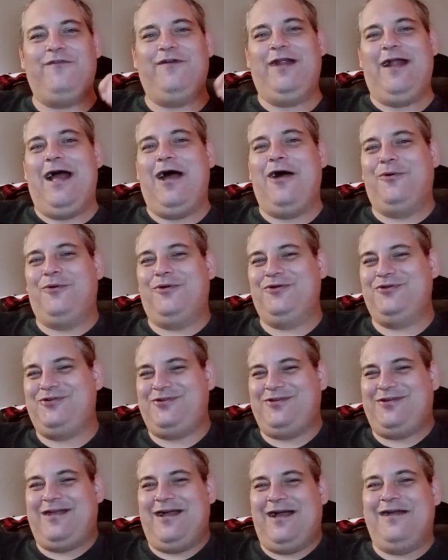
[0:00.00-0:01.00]

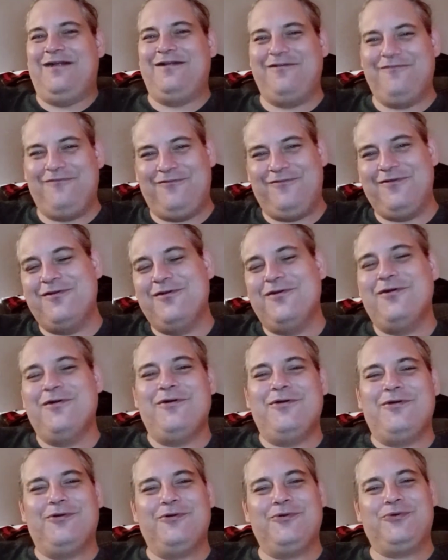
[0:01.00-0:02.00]
hours kind
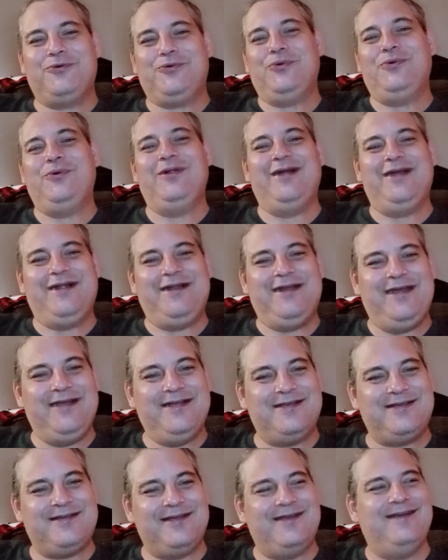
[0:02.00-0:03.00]
of gruelingness.